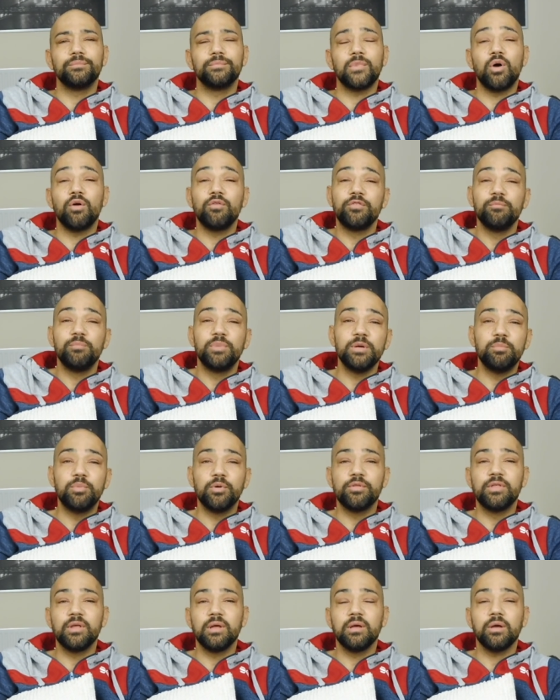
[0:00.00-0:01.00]
Often people
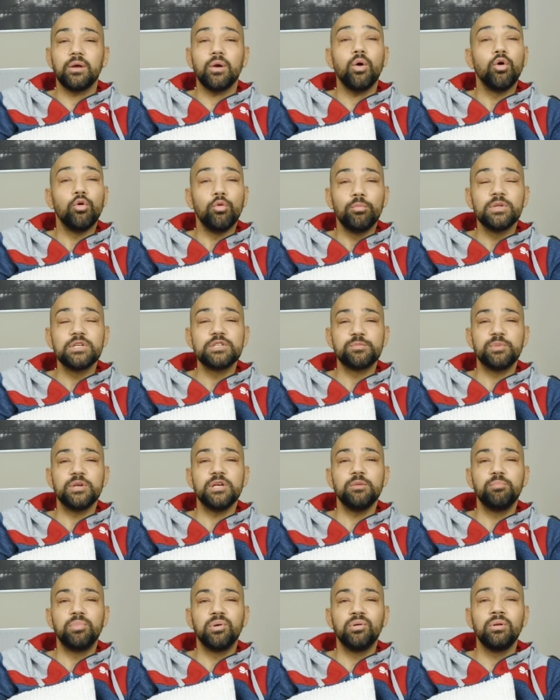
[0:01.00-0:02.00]
think homeless
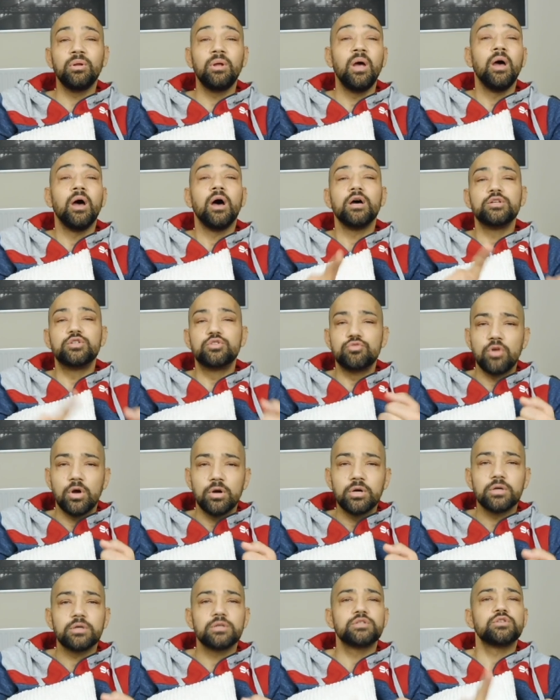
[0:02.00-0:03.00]
people are
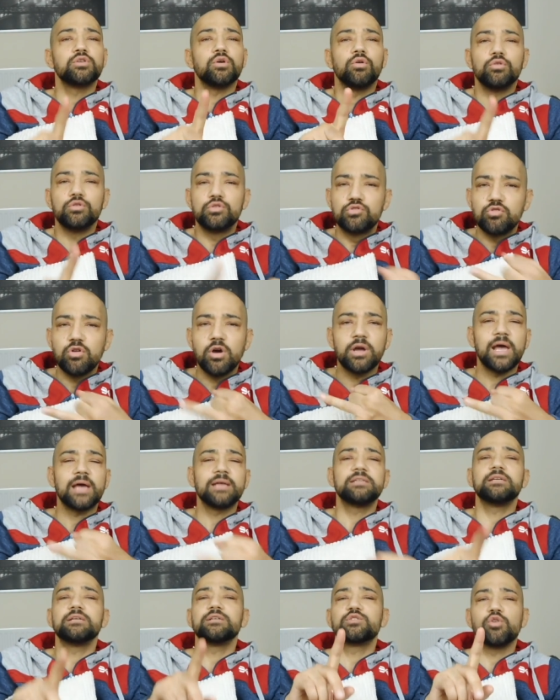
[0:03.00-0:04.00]
drunks or drug
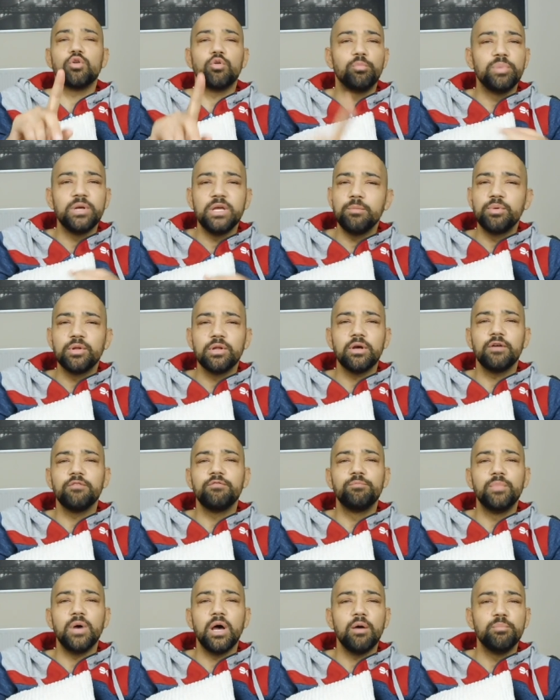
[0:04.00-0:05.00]
addicts or people that have
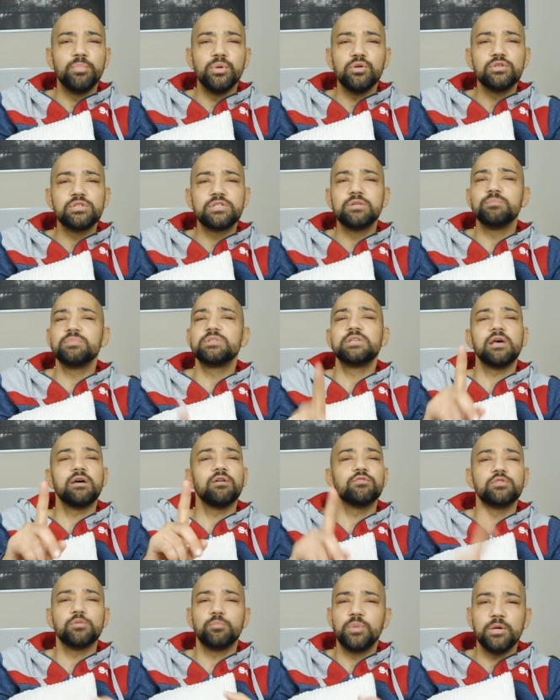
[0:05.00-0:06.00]
abused
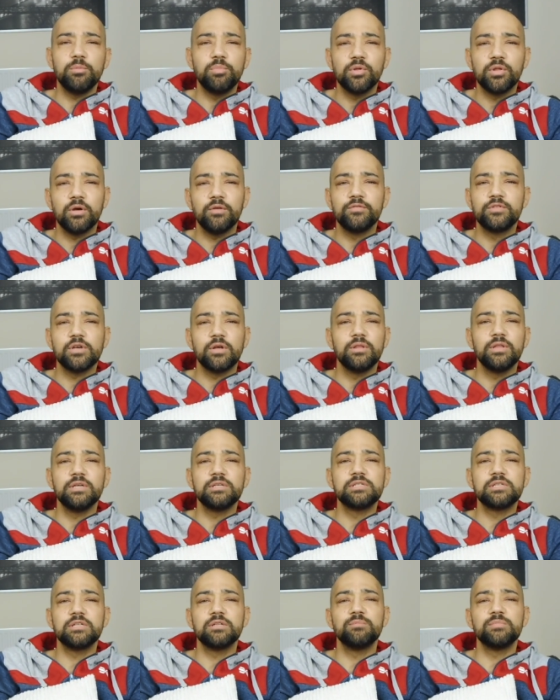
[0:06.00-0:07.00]
themselves or people that have done
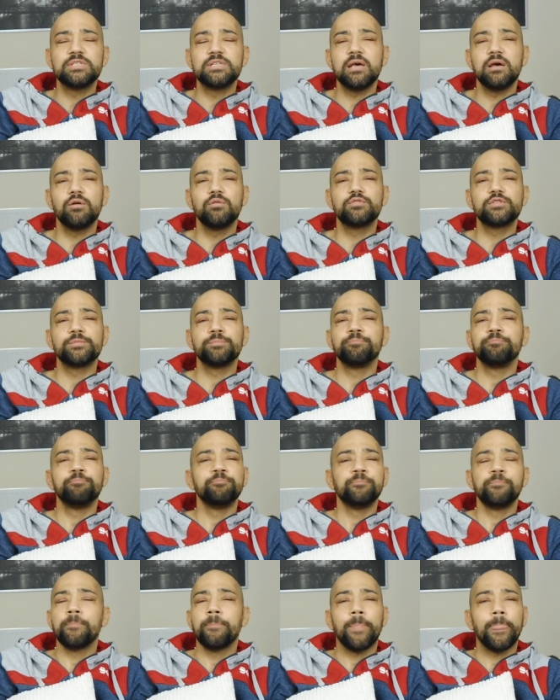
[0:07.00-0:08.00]
this to themselves,
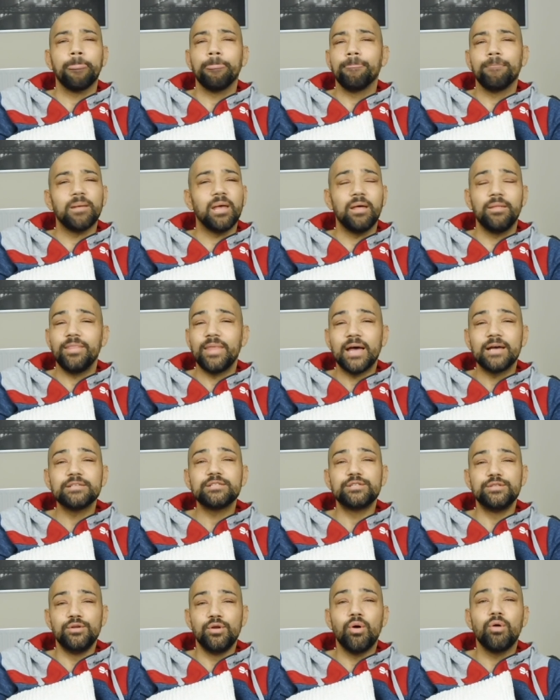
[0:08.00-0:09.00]
and
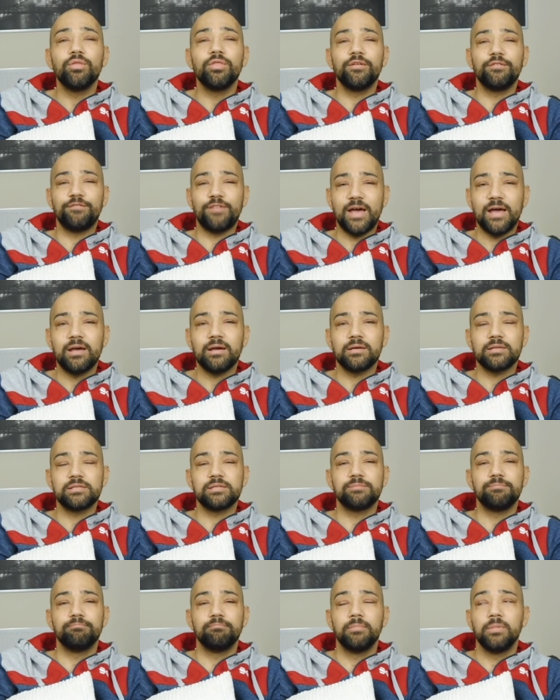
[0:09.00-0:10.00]
that's not the
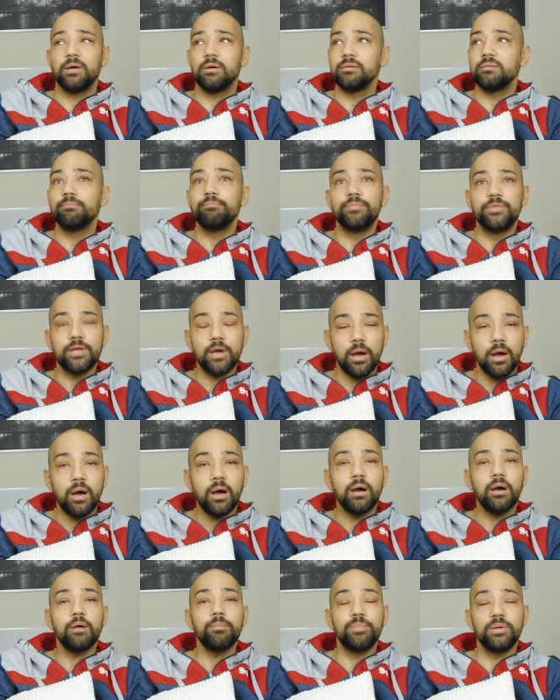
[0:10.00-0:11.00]
fact. There
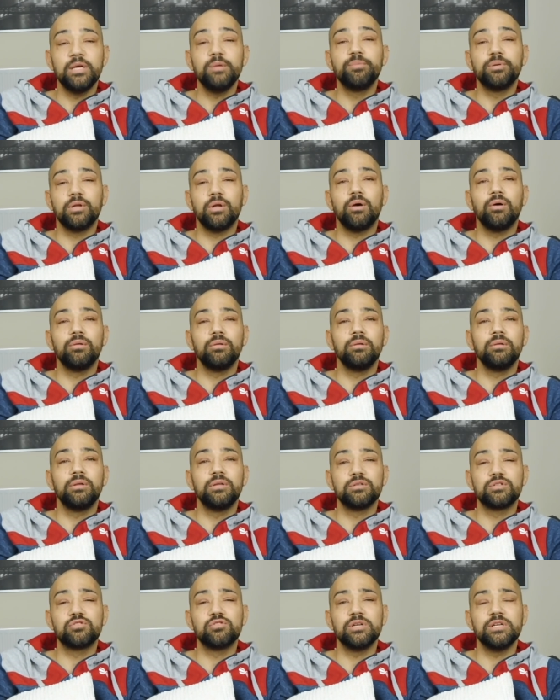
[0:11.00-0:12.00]
are people on the
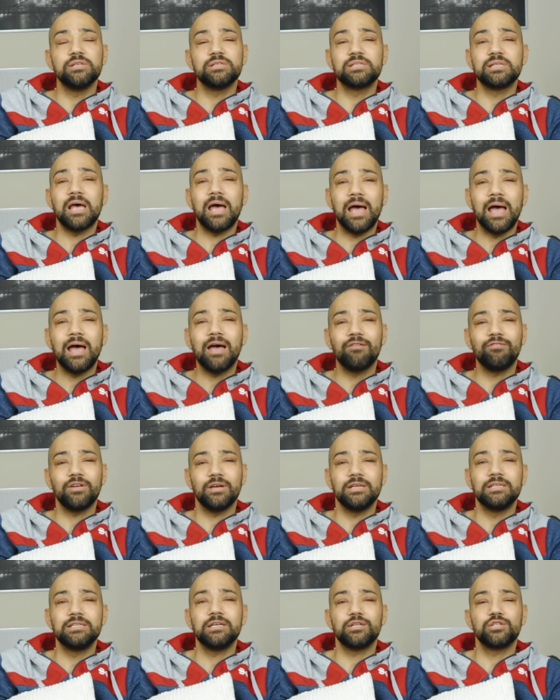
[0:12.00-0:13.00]
streets that have
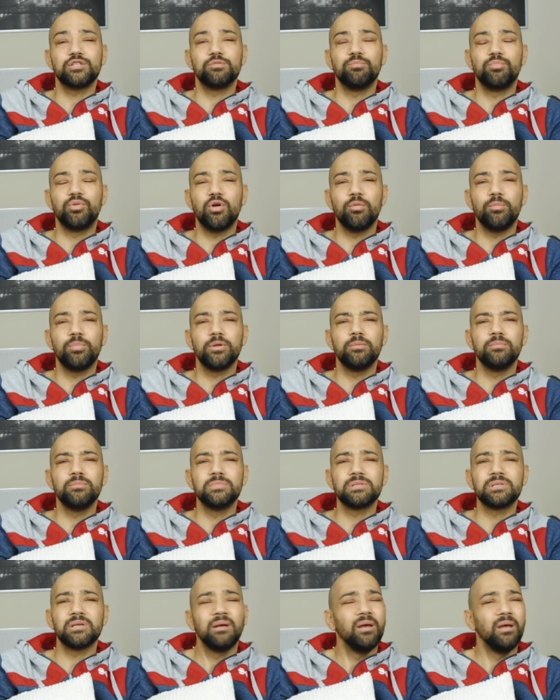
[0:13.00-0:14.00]
addiction
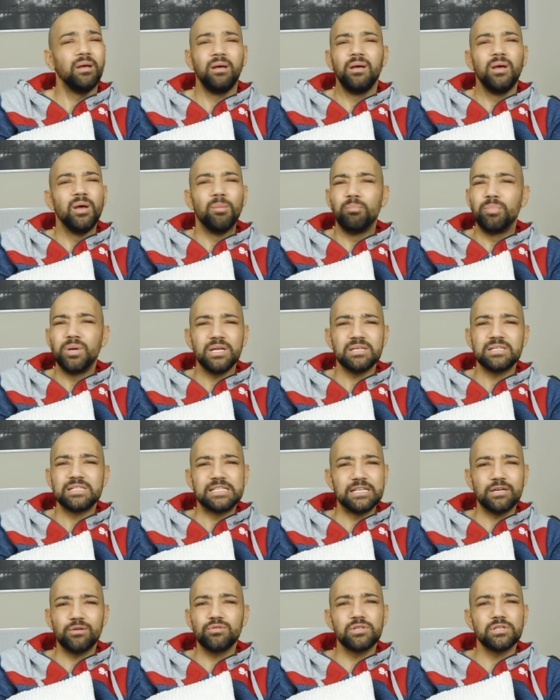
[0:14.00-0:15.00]
problems, but it
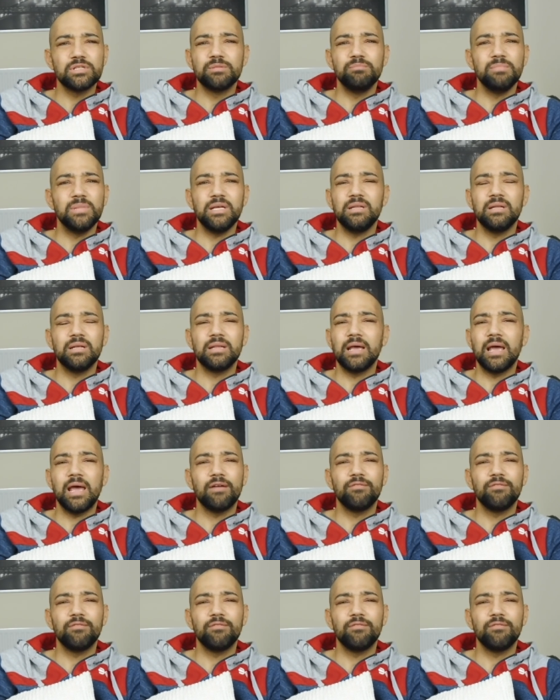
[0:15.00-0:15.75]
still doesn't mean that